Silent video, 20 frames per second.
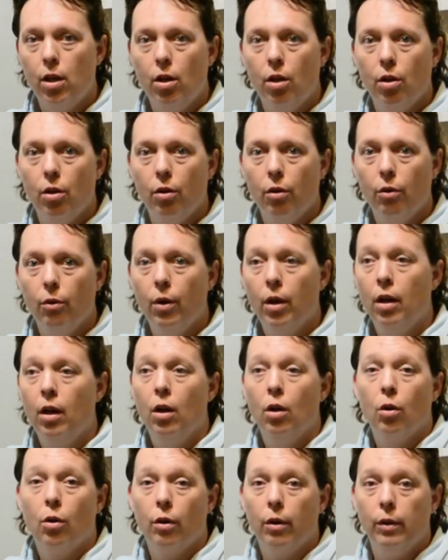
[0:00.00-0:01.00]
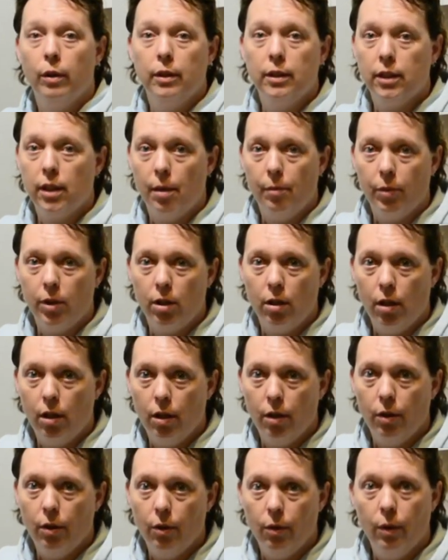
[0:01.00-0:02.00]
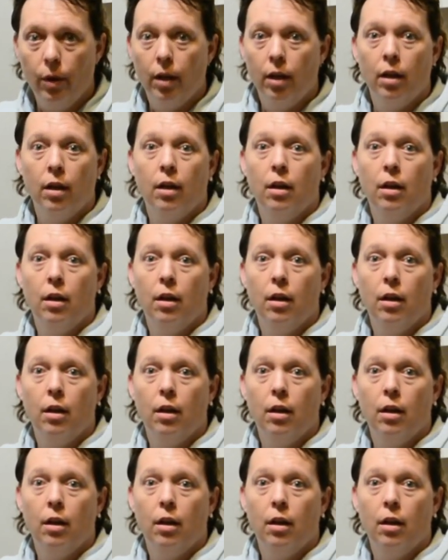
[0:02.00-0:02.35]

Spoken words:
new, growing something new.